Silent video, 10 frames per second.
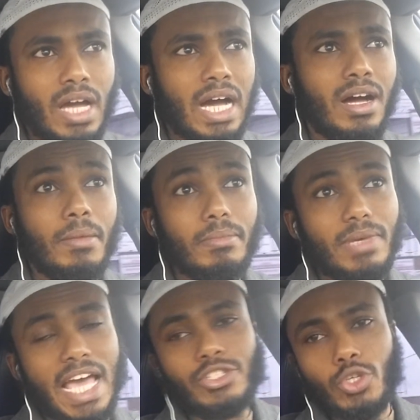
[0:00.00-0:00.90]

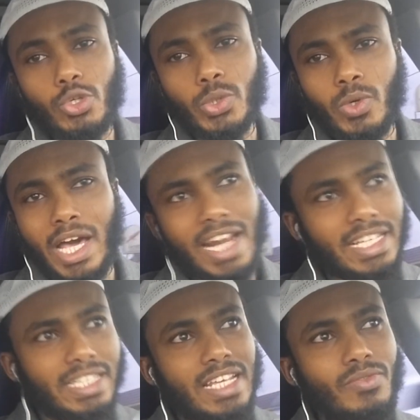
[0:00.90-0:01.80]
Um, as usual, I
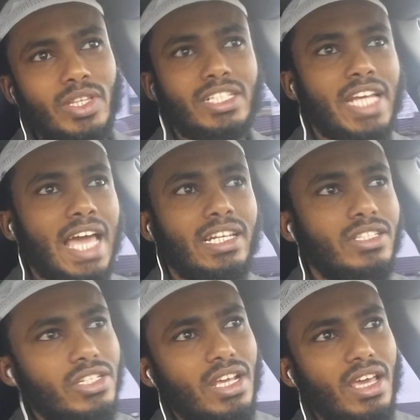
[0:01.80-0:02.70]
like to leave with a
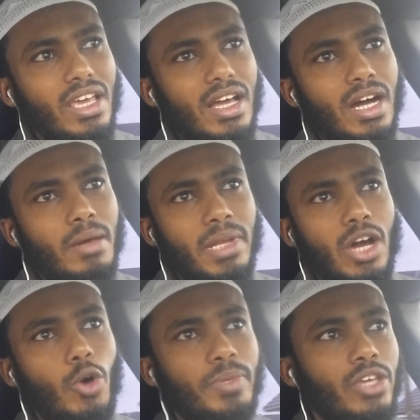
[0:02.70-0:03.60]
challenge, um,
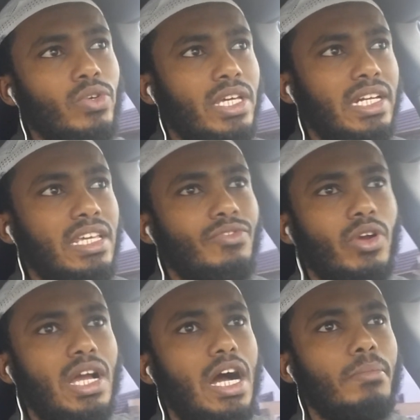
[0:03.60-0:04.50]
and I hope that you can leave
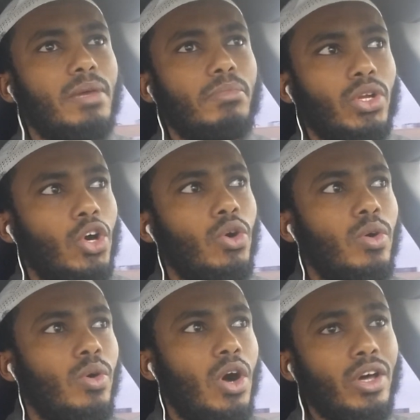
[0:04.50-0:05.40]
your comment
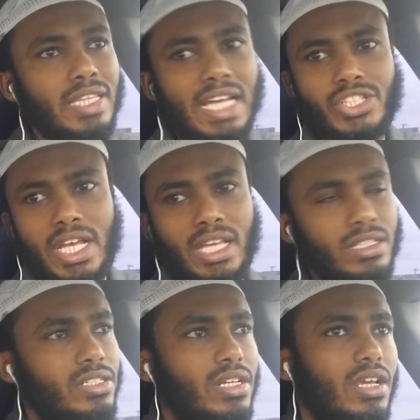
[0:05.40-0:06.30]
below on that
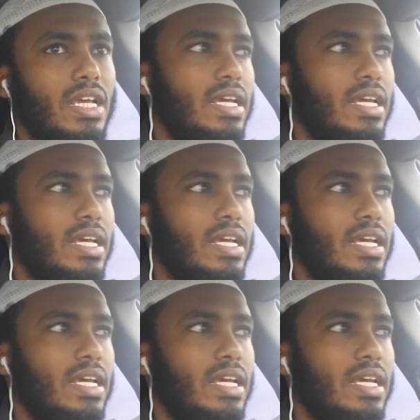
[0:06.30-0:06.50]
challenge.